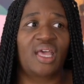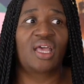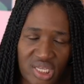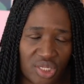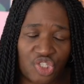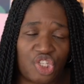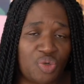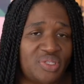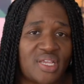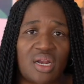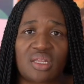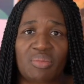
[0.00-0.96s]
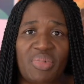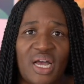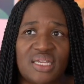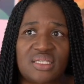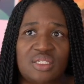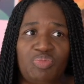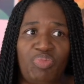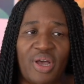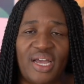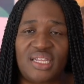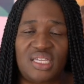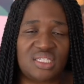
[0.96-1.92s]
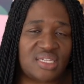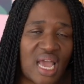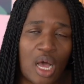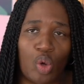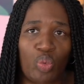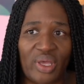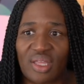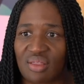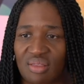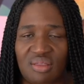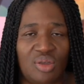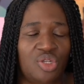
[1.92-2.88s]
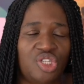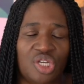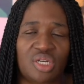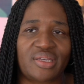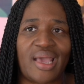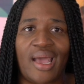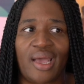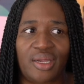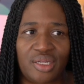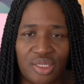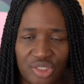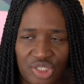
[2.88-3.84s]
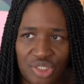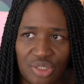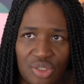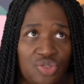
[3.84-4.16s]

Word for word: Hyunsu is out of the bus, but he's now with Unyuk and Unyu,